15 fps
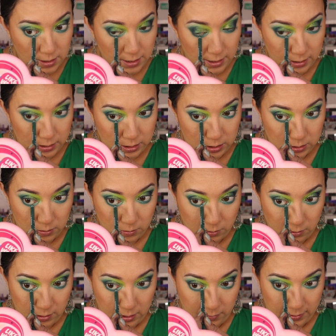It's so
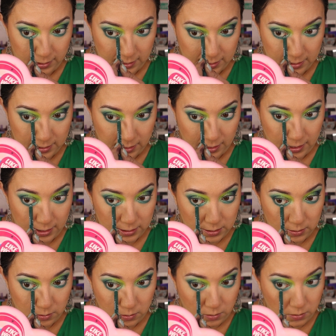creamy and it
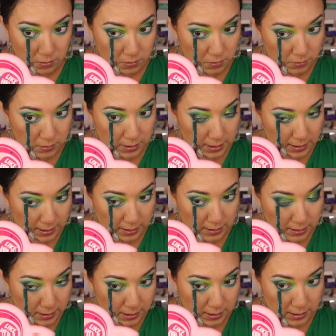lasts all day.